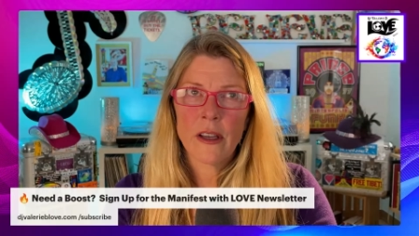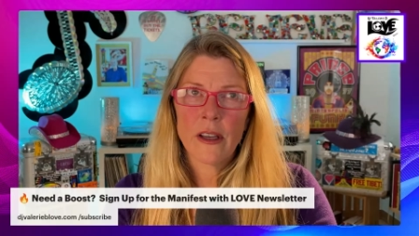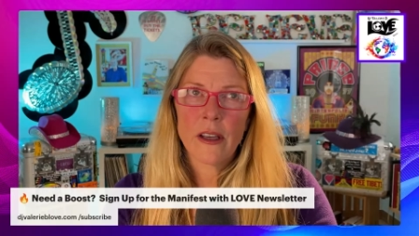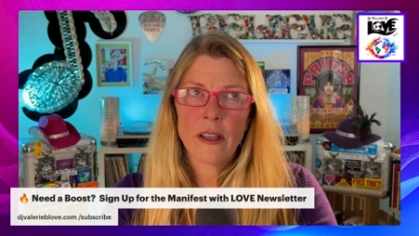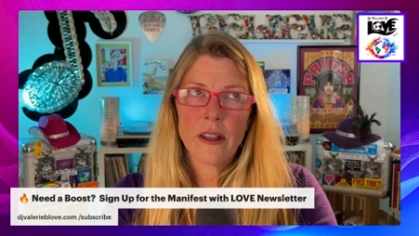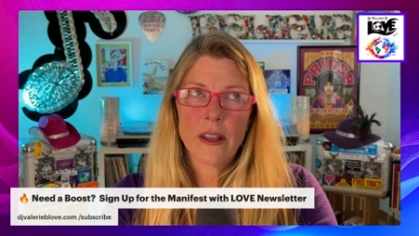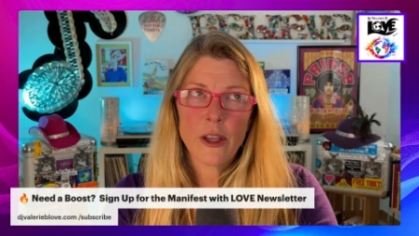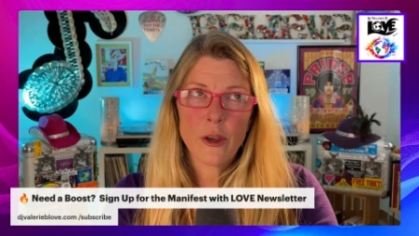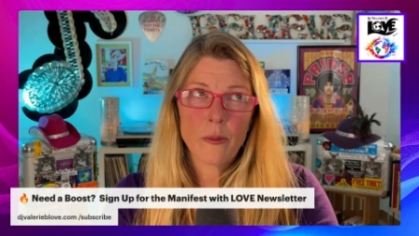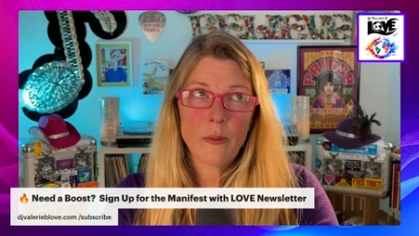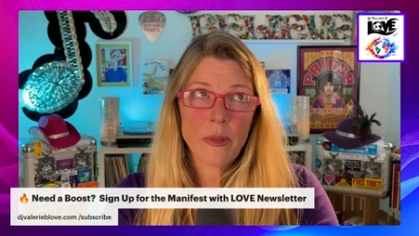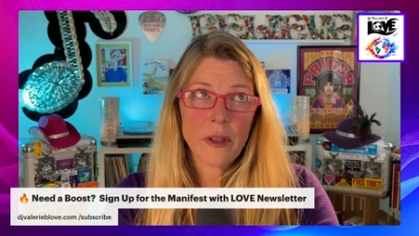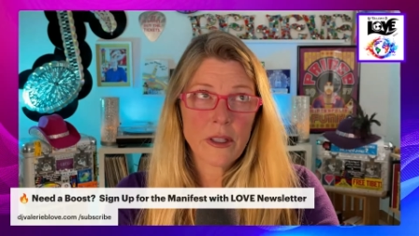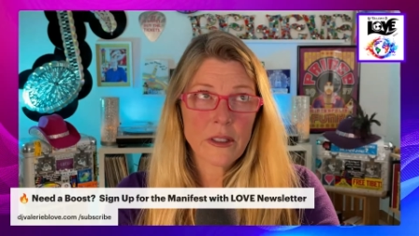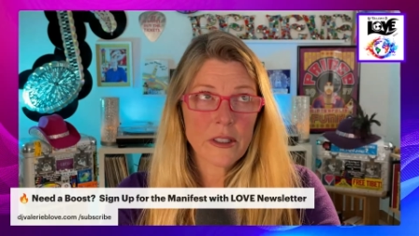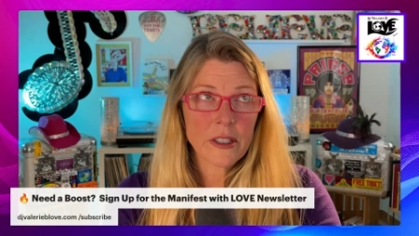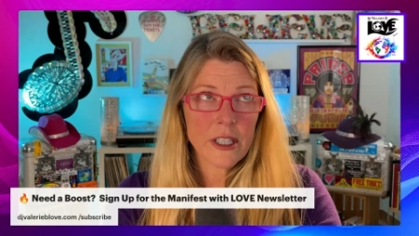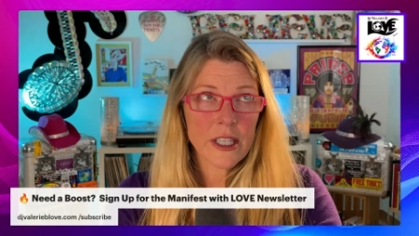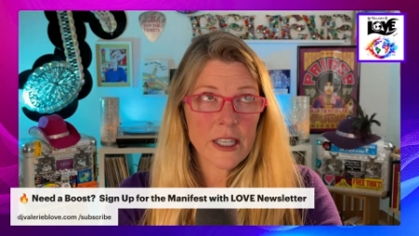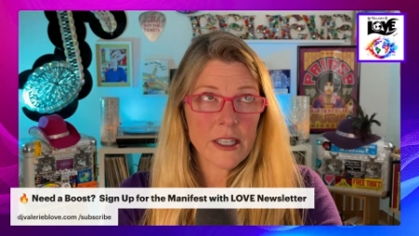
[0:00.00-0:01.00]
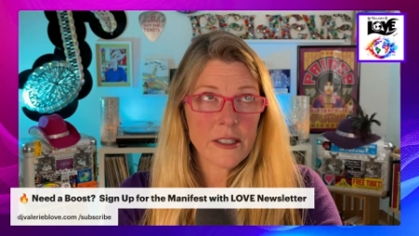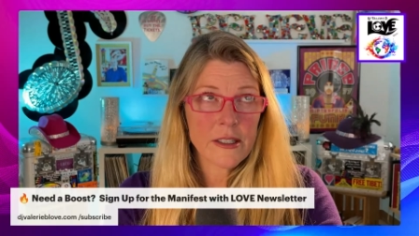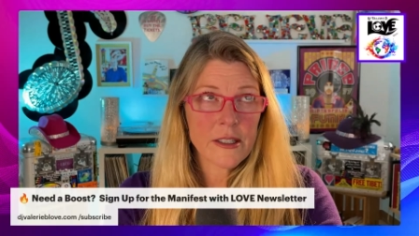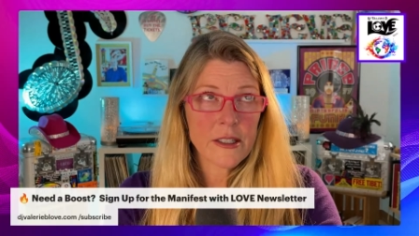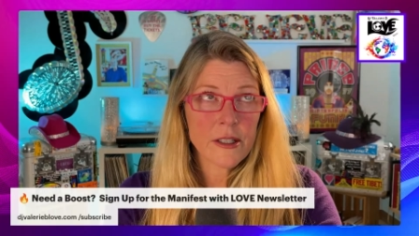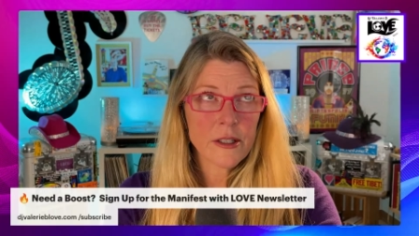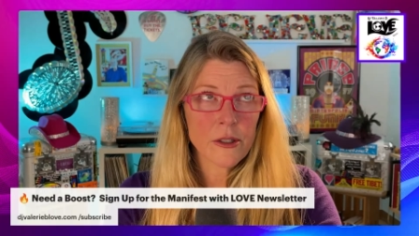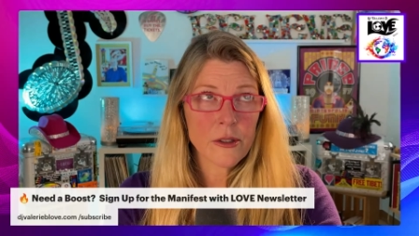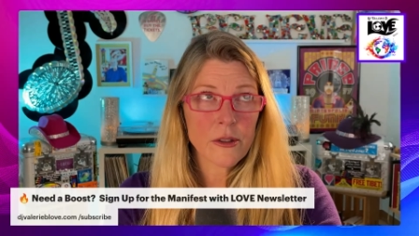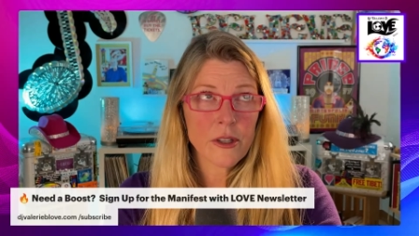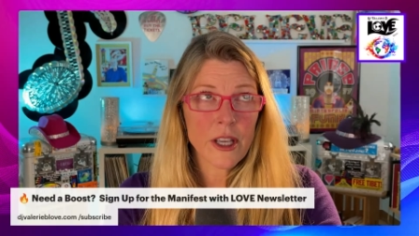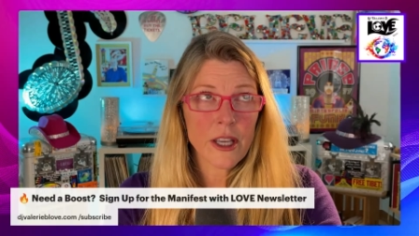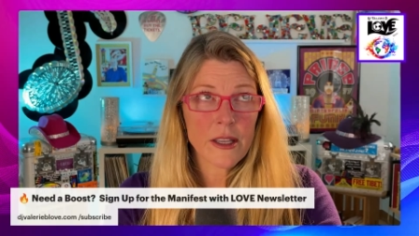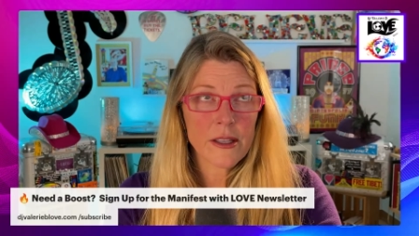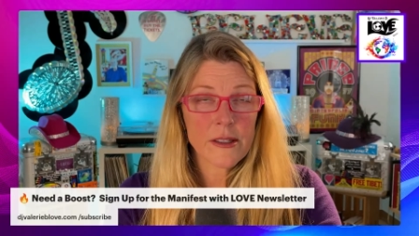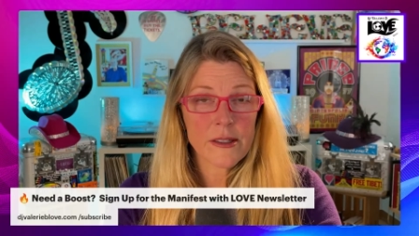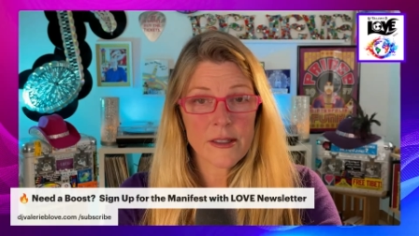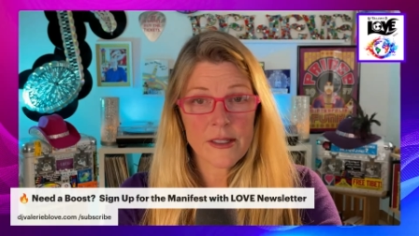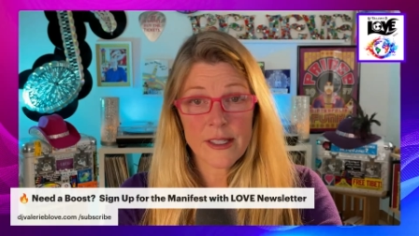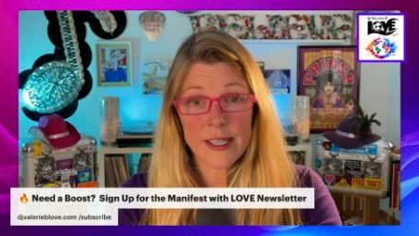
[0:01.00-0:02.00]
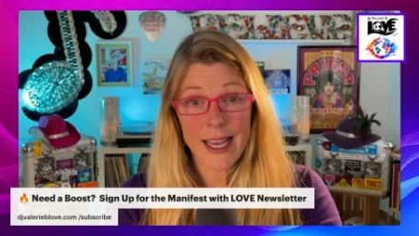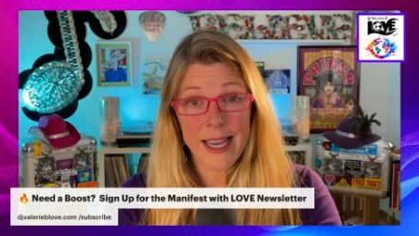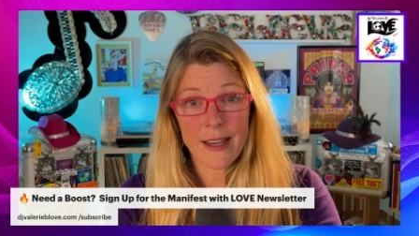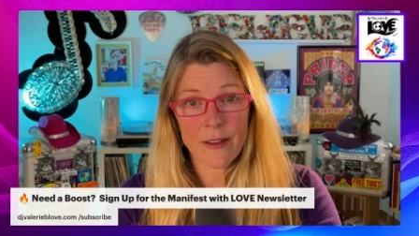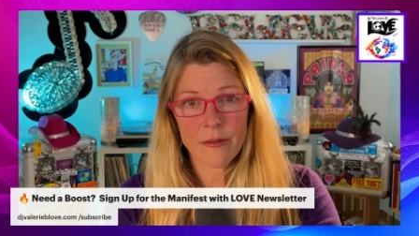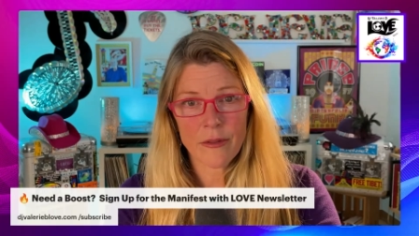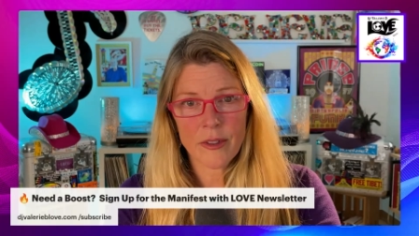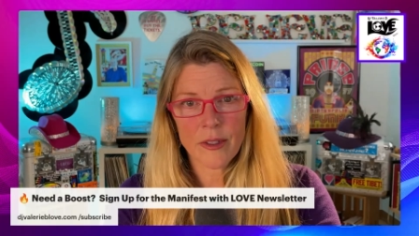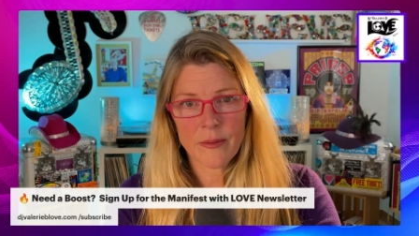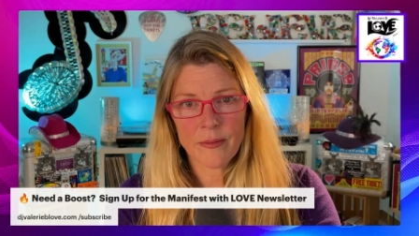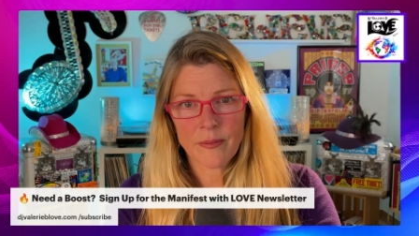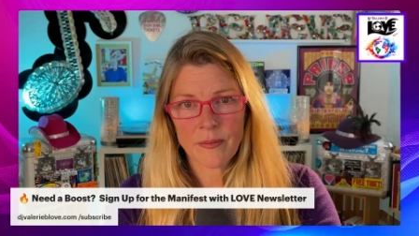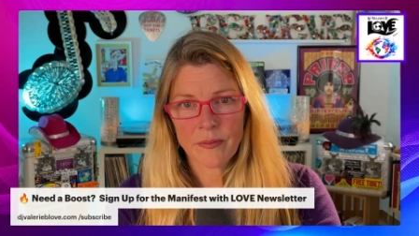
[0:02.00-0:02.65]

the ability to get saved.